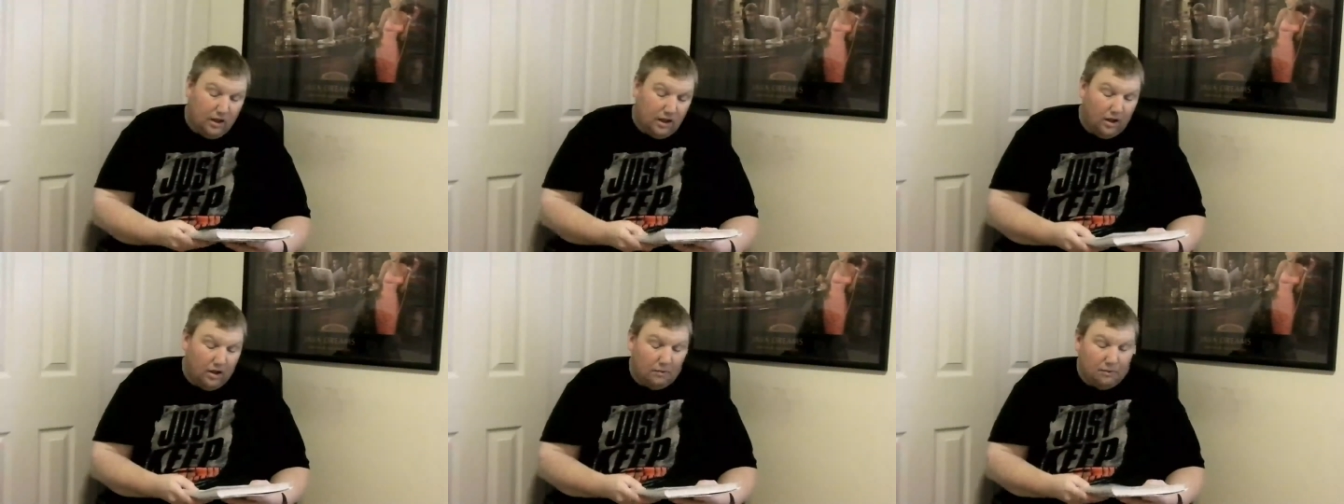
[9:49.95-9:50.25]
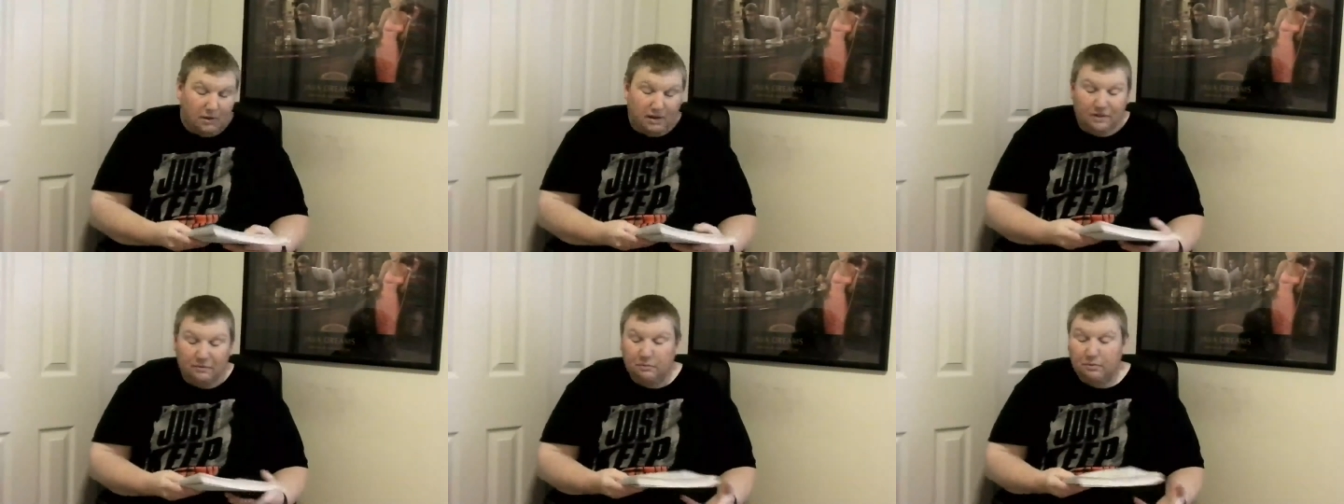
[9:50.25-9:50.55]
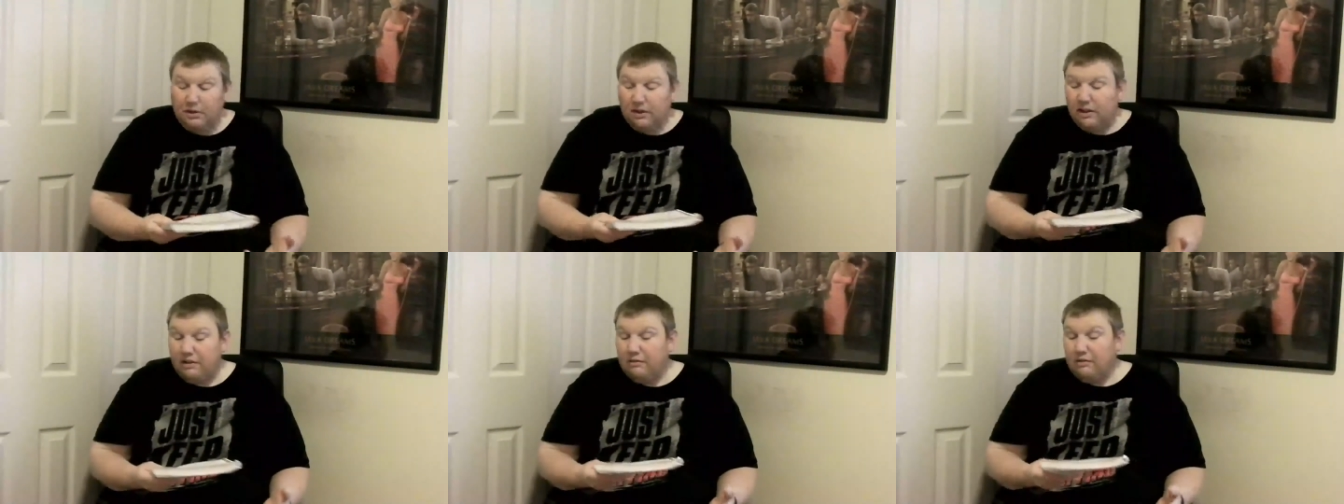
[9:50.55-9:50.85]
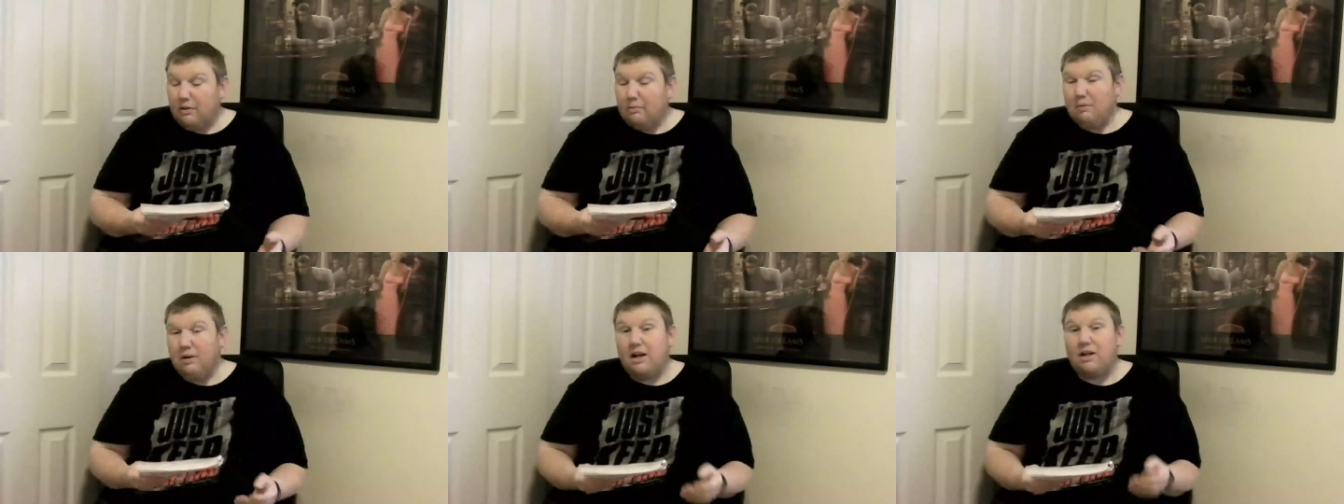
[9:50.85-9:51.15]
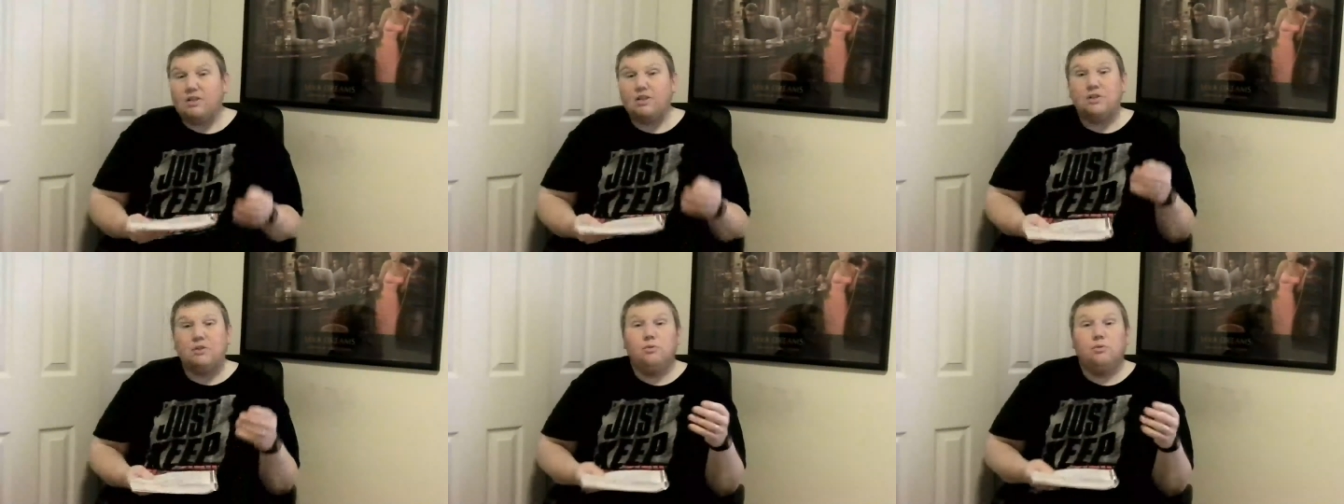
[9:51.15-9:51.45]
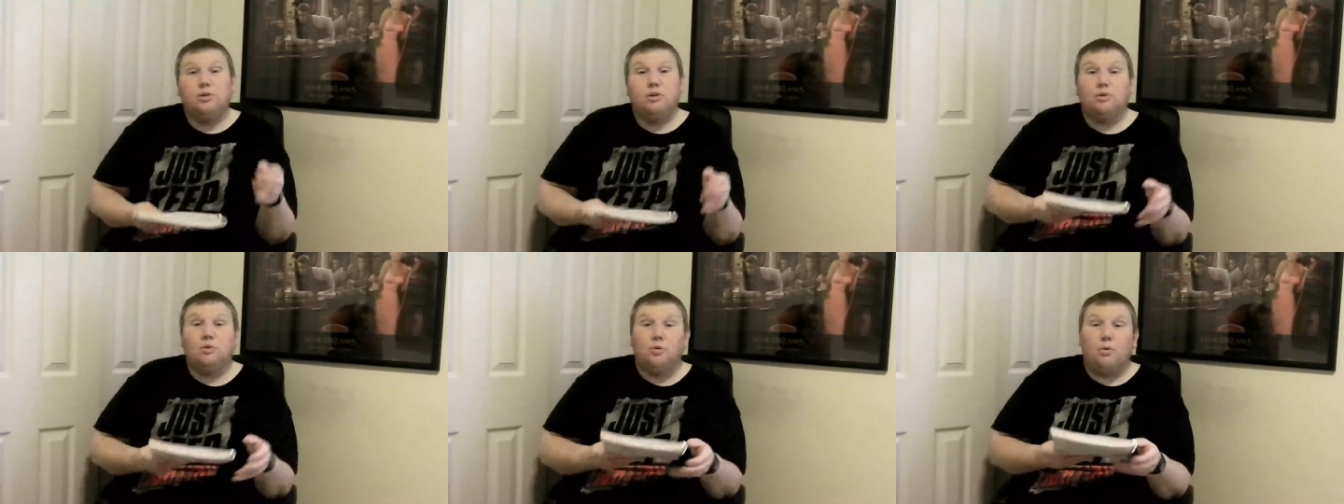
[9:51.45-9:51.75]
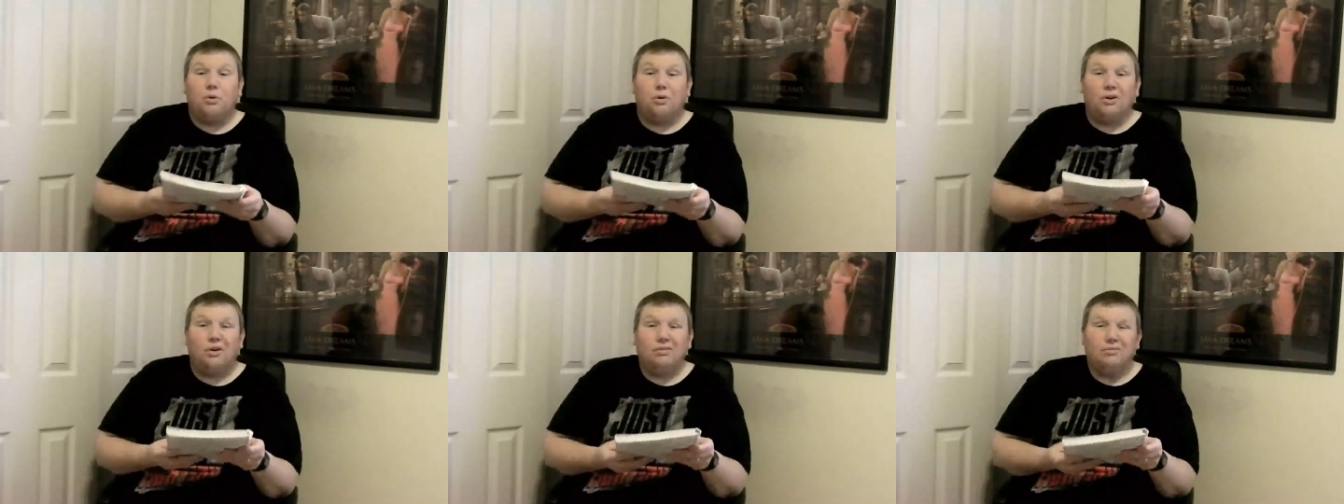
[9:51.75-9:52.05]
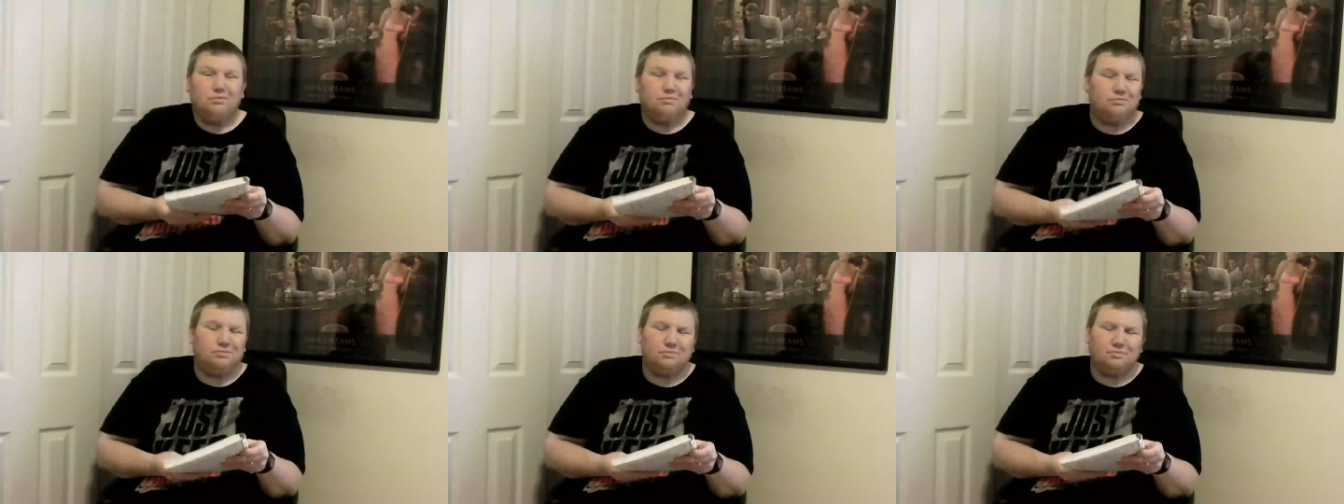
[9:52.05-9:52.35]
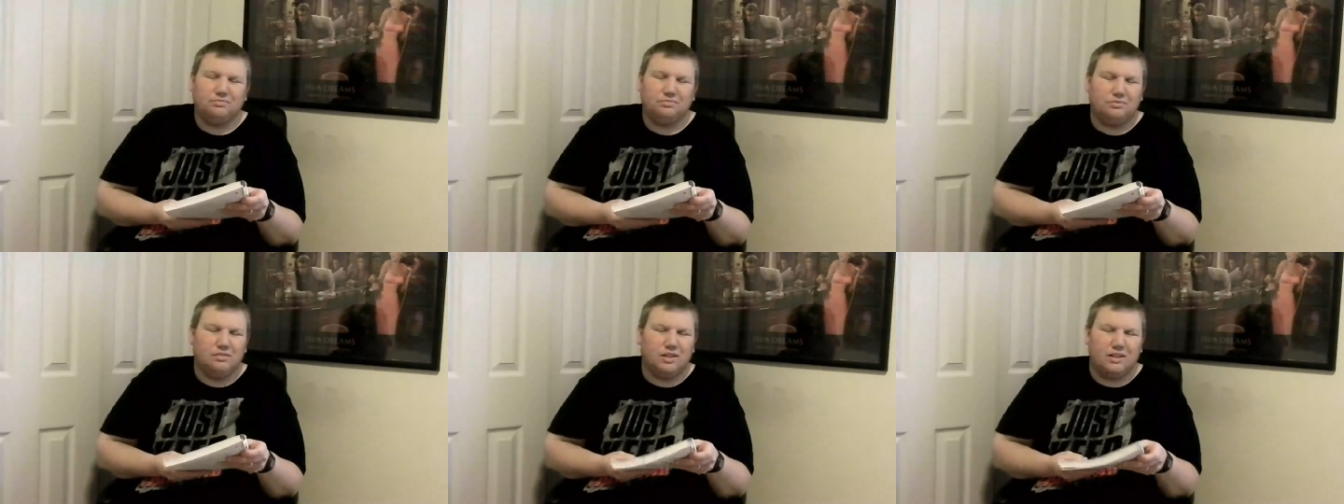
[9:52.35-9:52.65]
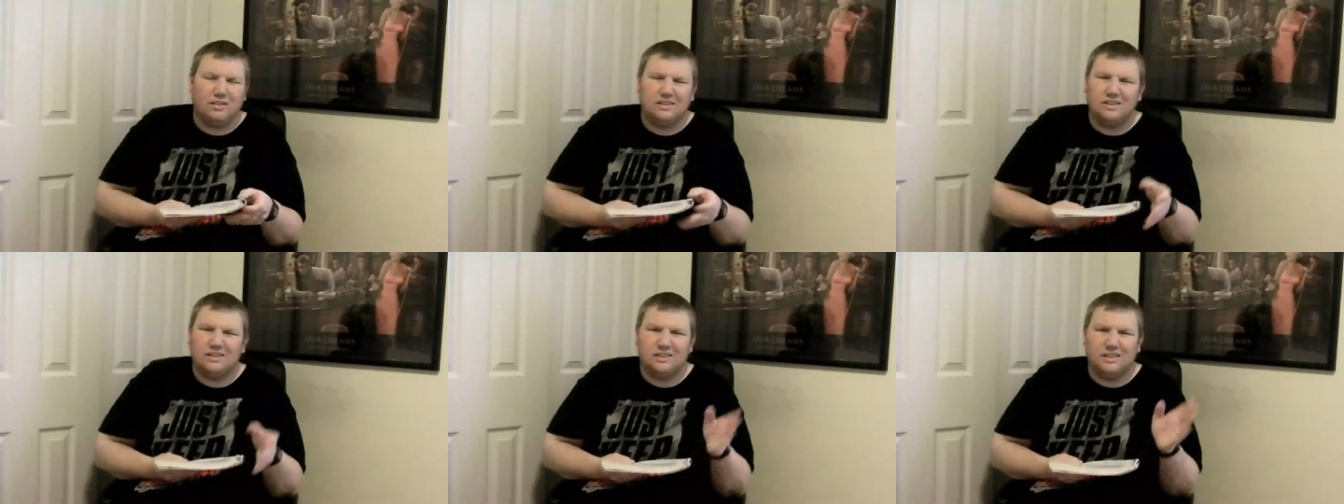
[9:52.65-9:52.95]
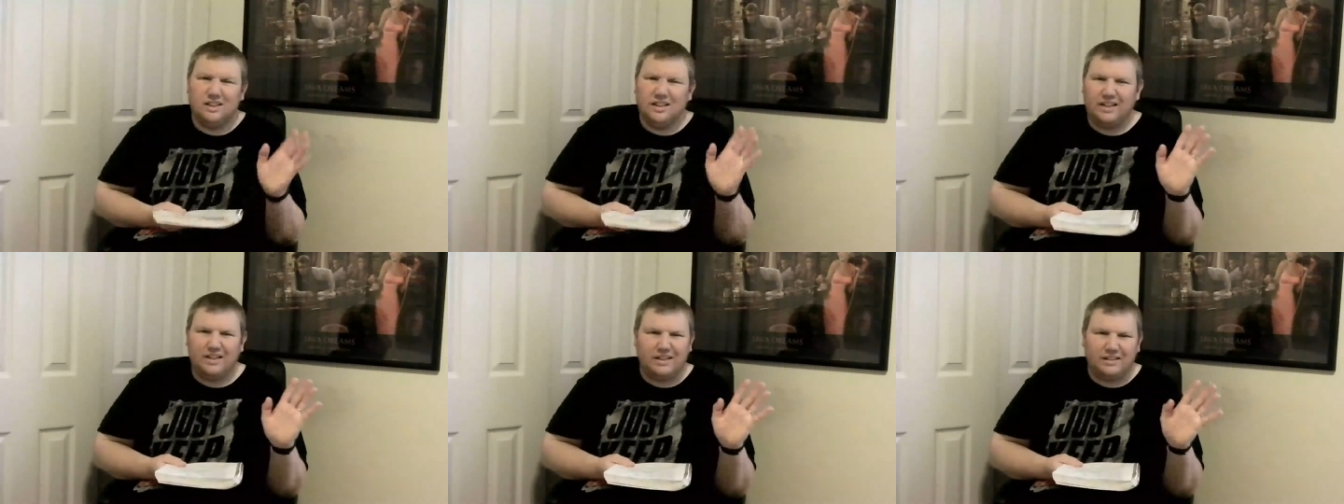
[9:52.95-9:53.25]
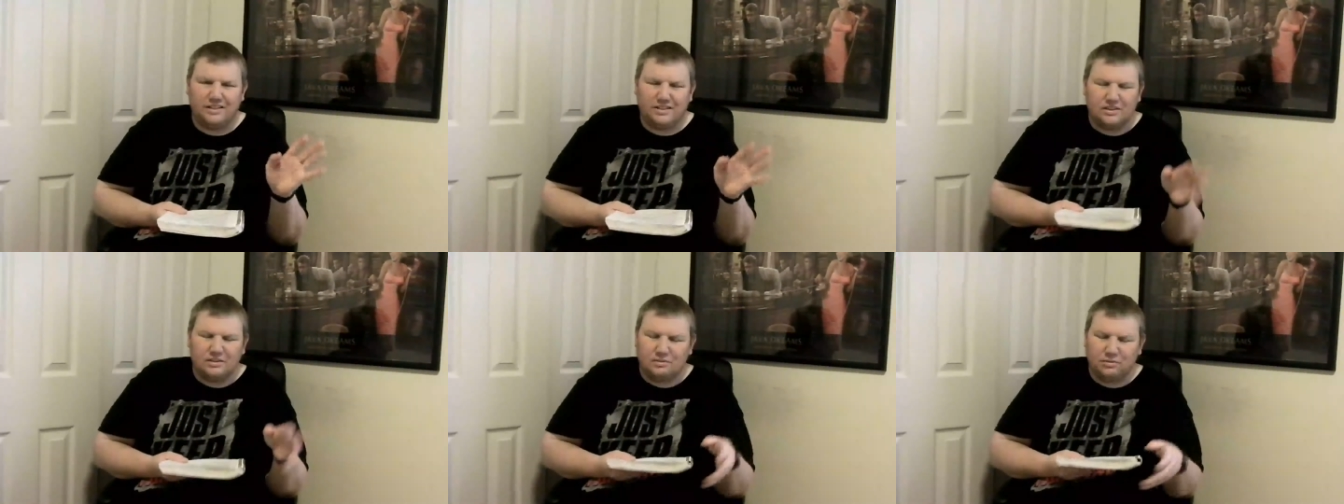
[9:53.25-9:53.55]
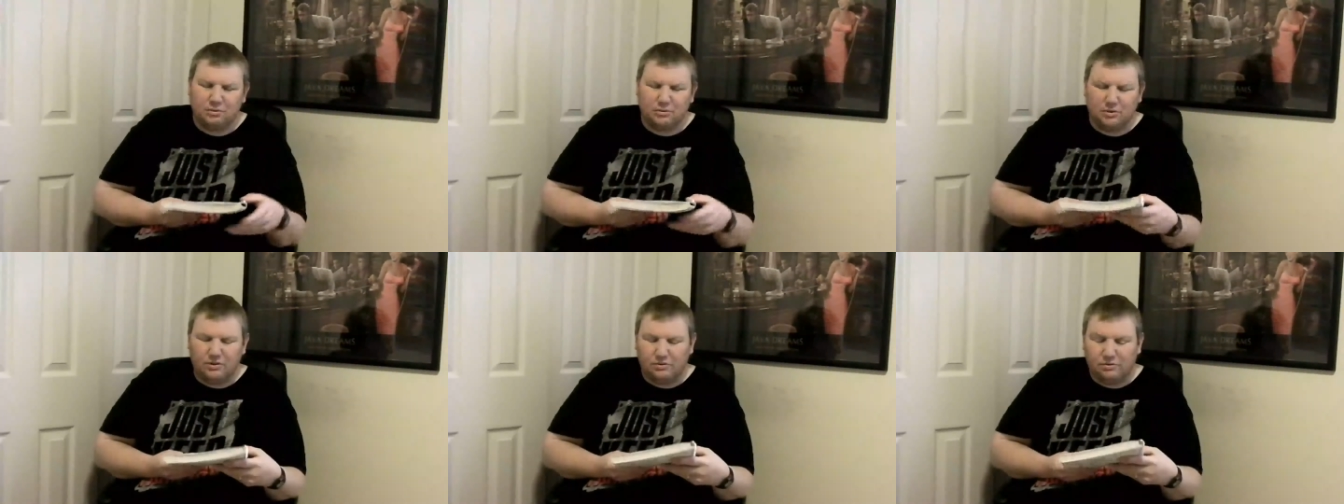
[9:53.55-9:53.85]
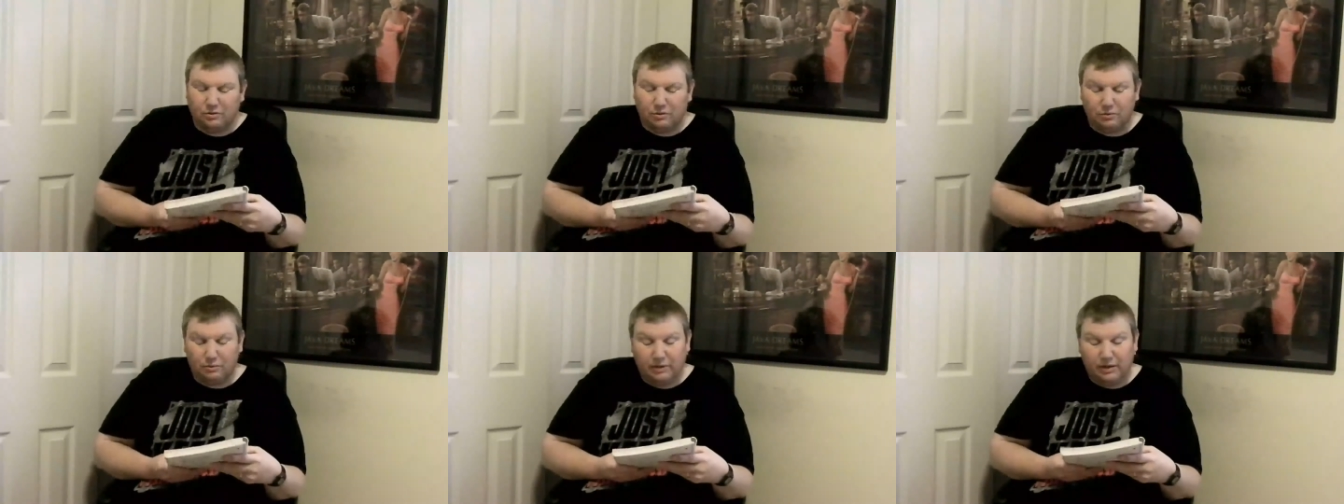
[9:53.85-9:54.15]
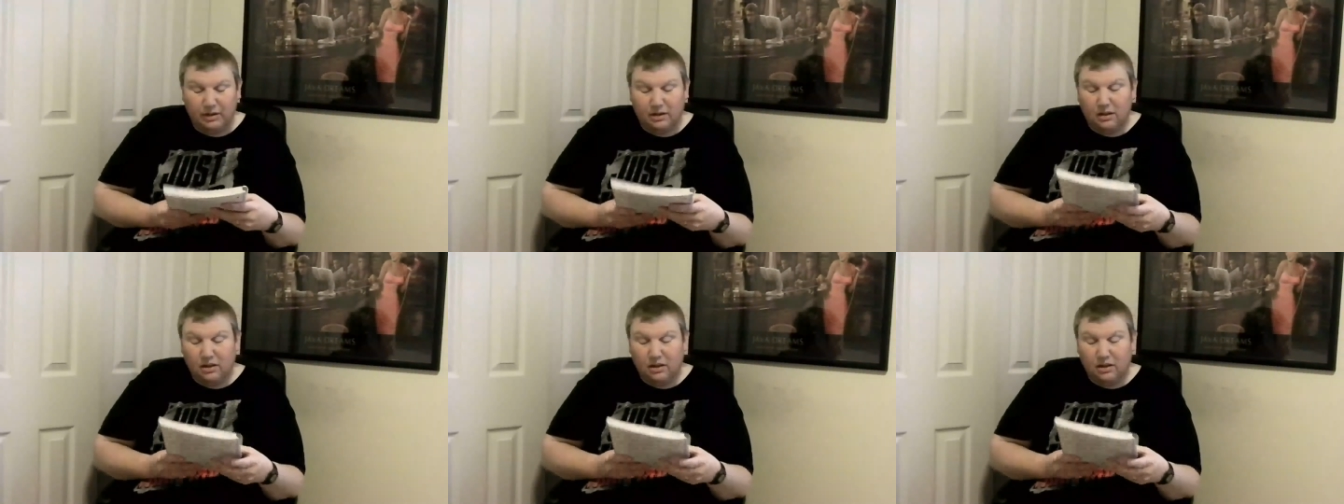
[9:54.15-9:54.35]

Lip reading: I'm going to give that match 2¼. Just the ending just ruined it for me.